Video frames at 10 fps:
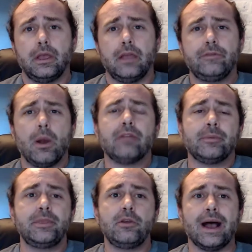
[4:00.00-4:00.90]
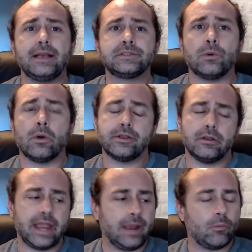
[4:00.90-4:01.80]
If you aren't from the US or your
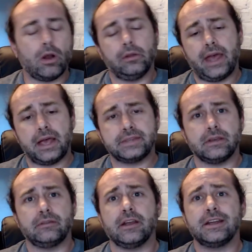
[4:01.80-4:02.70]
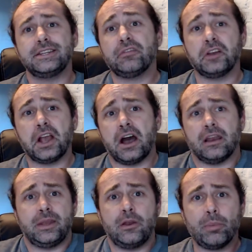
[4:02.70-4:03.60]
game world has a very different
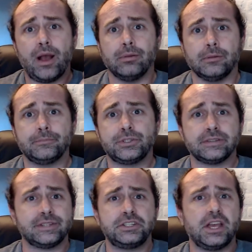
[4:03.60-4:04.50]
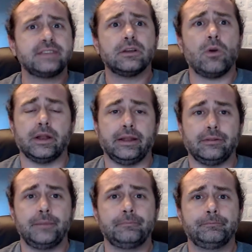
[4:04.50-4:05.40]
economy, no problem. Just adjust
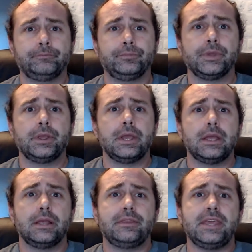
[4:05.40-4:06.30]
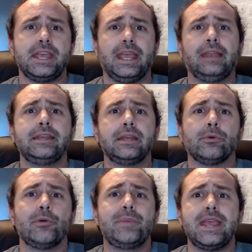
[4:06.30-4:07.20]
accordingly. The Indian
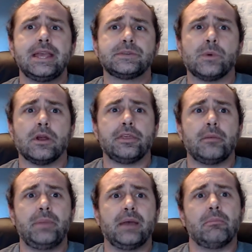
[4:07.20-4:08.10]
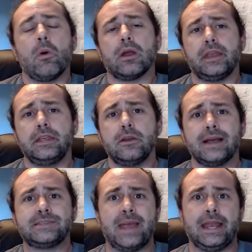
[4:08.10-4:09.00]
rupee is worth a bit more than a
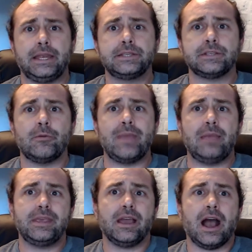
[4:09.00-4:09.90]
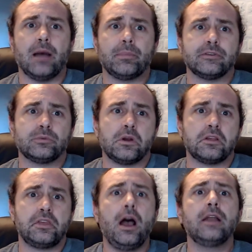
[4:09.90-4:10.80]
US penny, so maybe a copper is
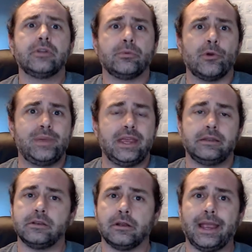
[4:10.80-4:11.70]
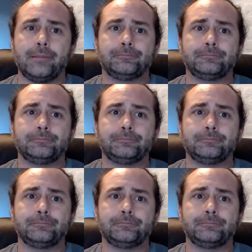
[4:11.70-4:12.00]
worth 100 rupee in your game.